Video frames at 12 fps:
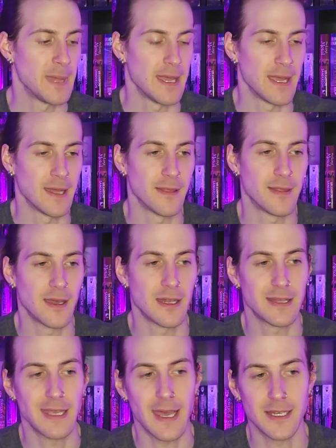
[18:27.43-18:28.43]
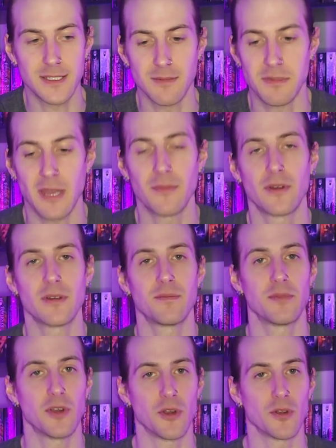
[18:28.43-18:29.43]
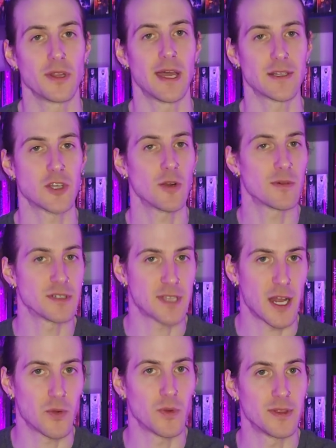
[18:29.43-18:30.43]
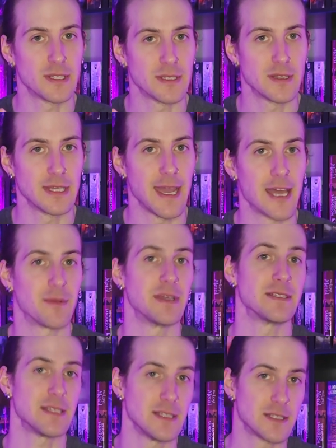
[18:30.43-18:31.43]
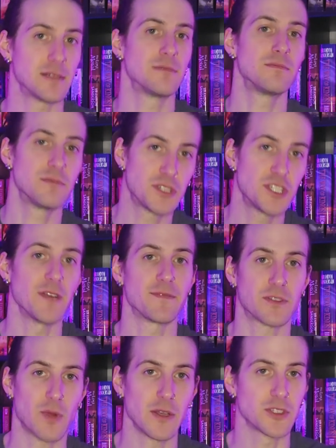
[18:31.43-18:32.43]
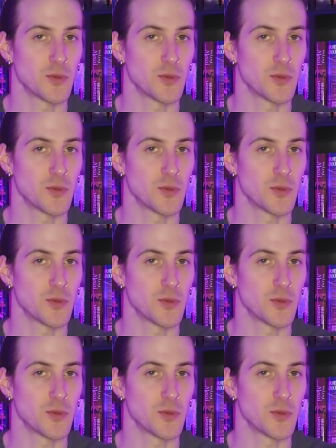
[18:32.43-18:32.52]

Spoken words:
And then at the end of September, early October is kind of when the anime season shifts, right?